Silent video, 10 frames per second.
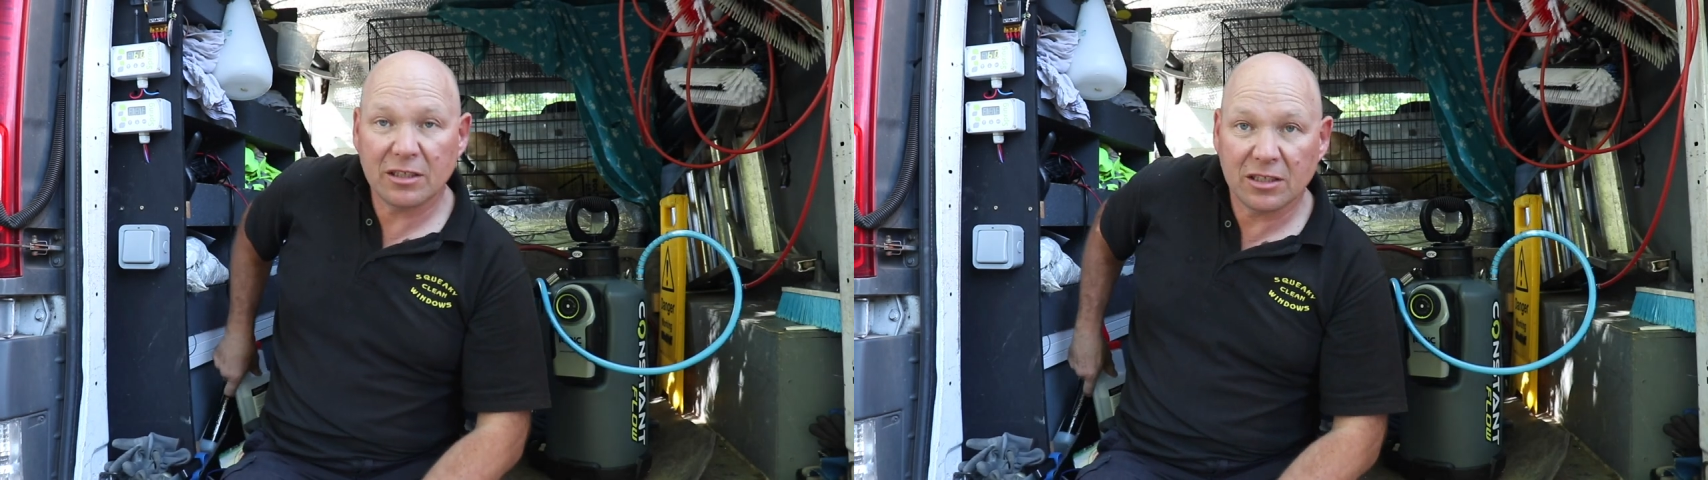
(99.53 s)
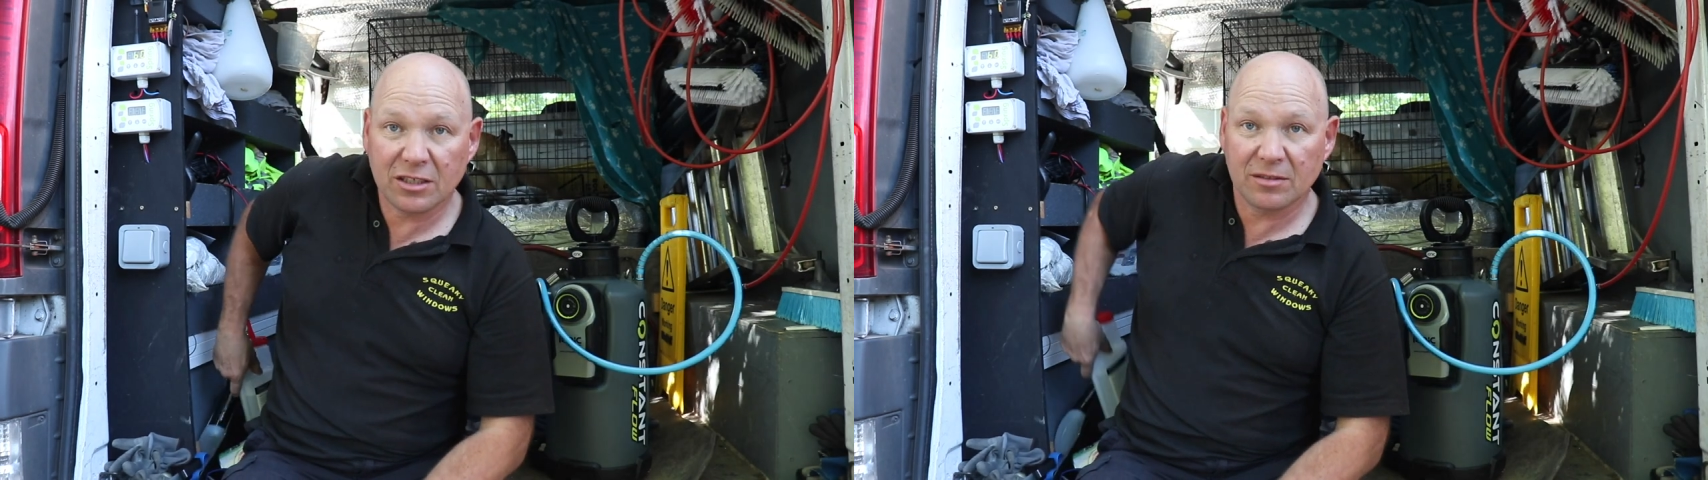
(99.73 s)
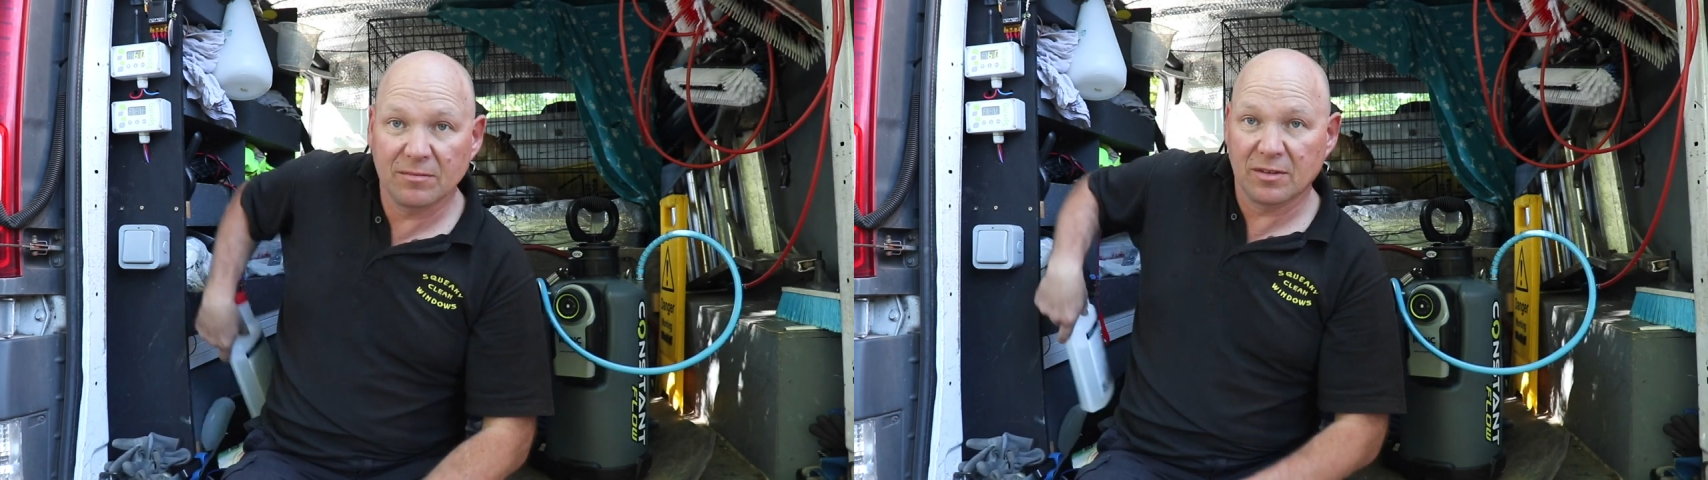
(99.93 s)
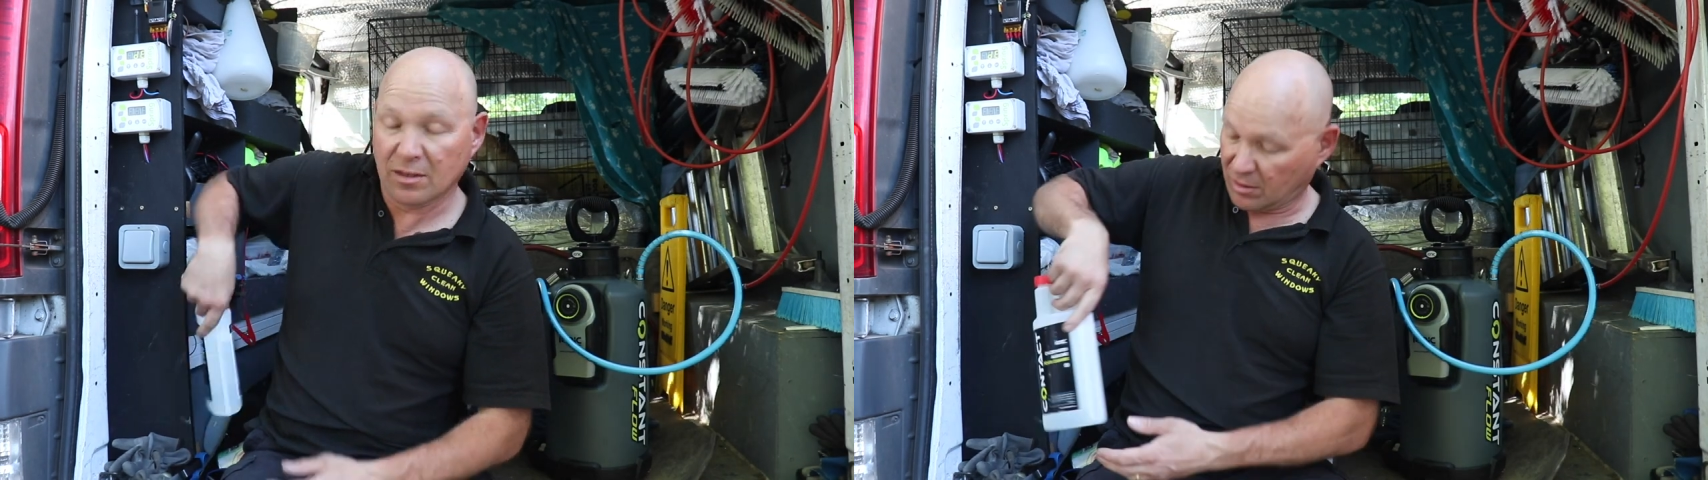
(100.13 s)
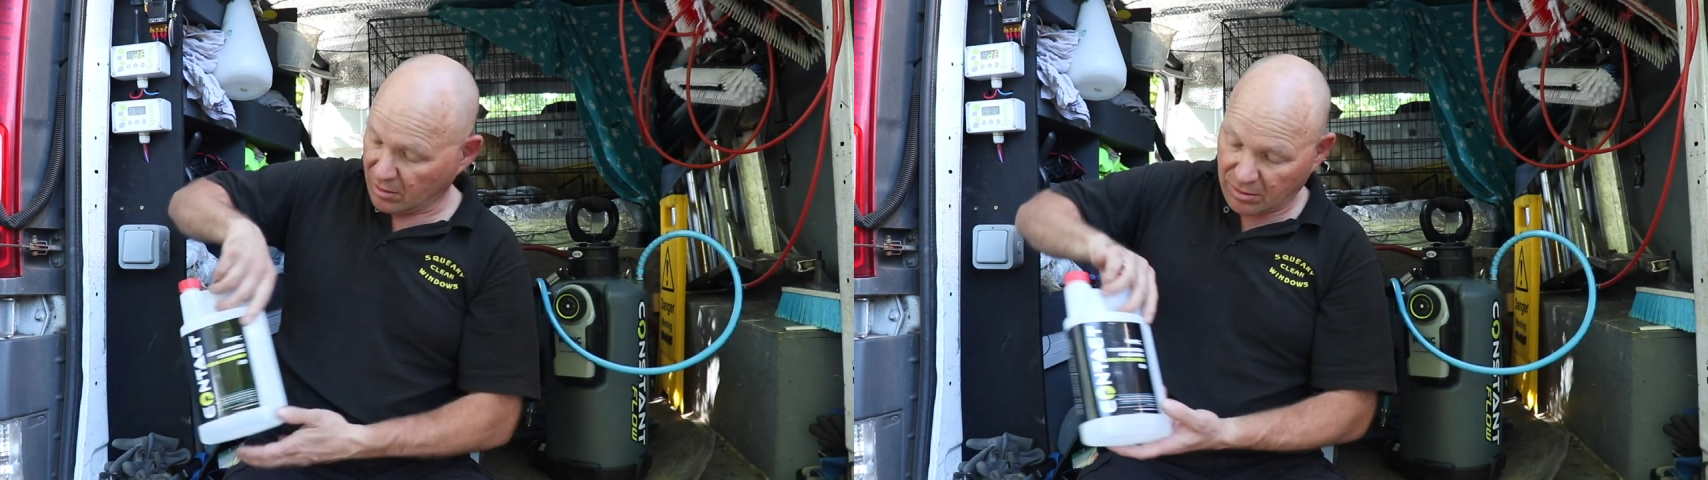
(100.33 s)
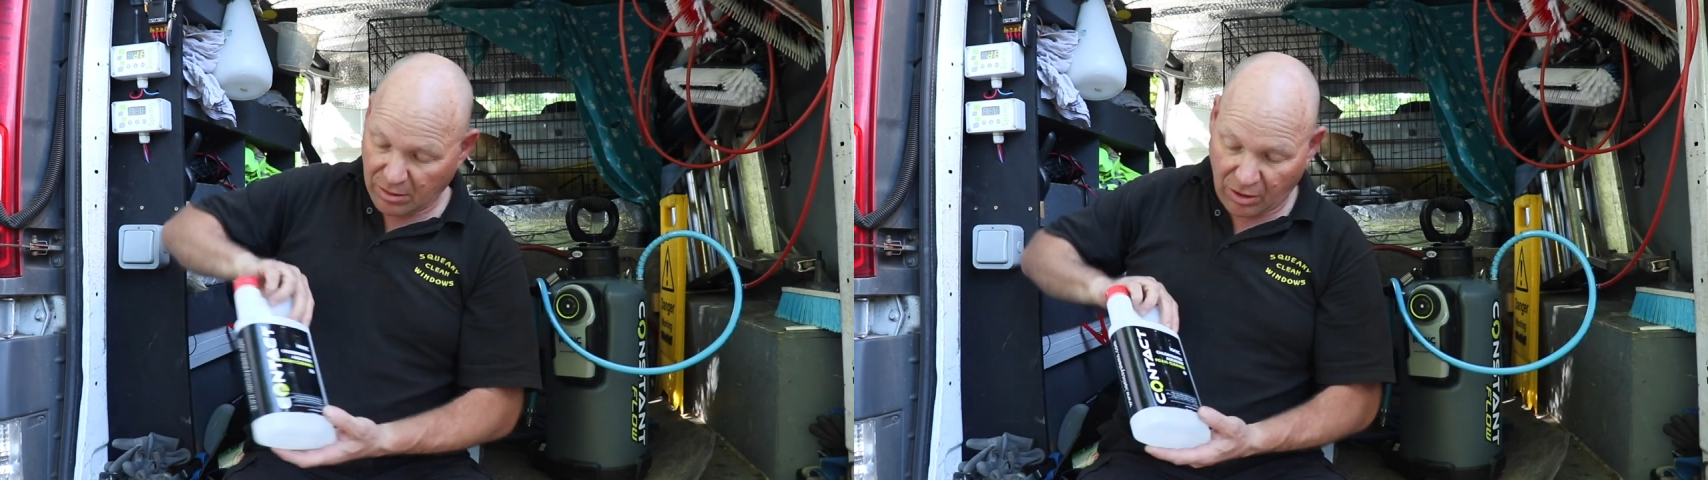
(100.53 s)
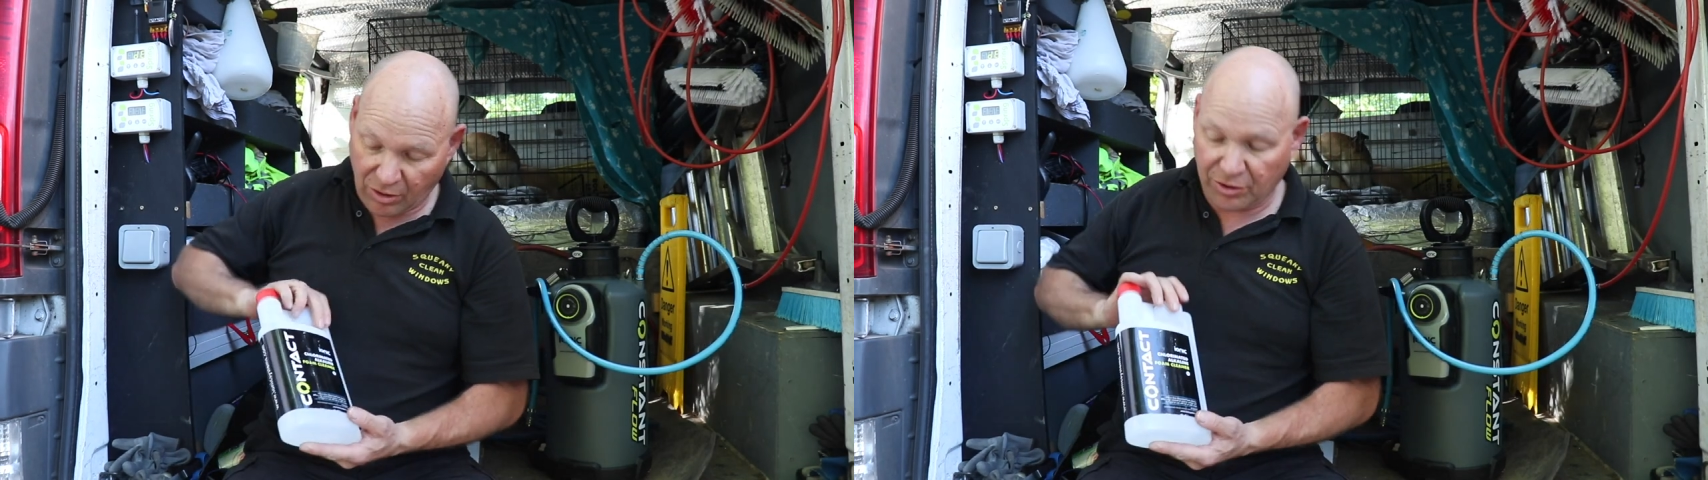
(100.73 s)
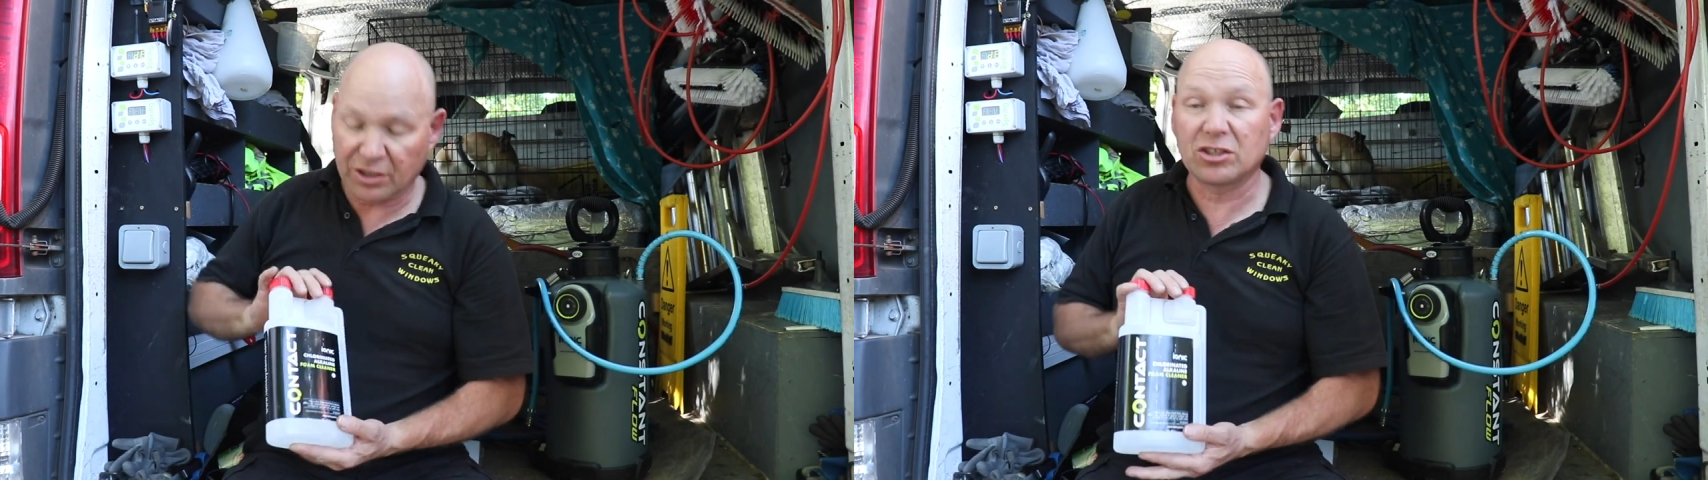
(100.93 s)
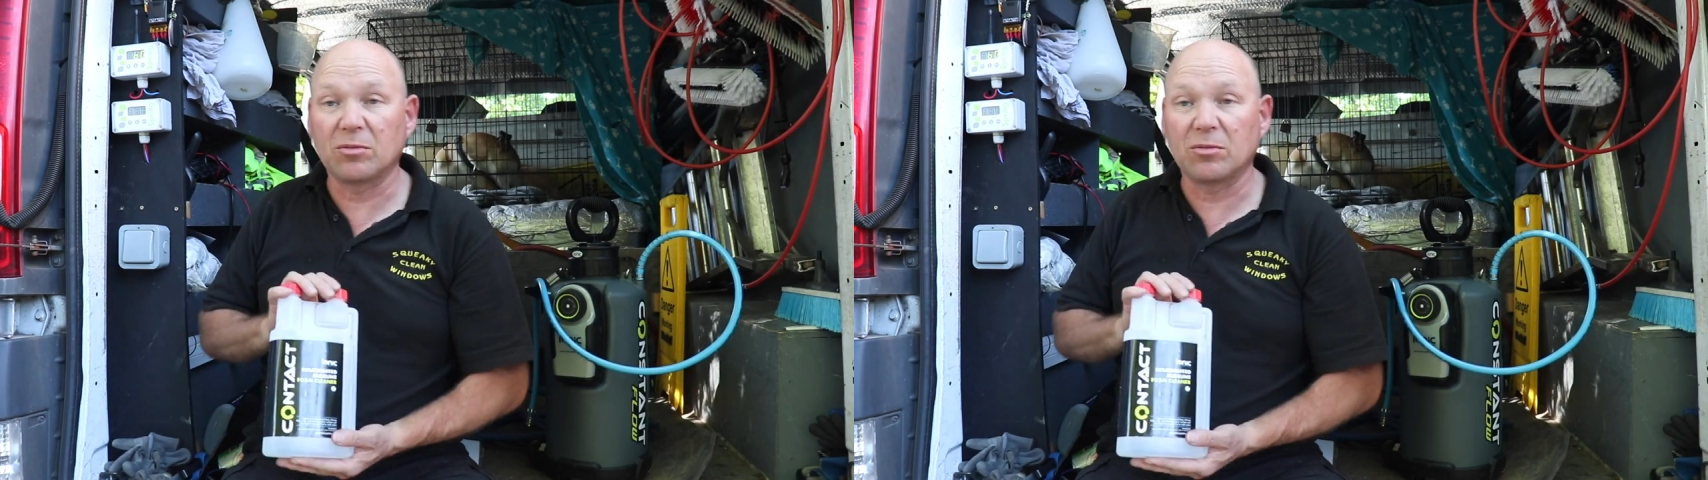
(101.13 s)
that Ionics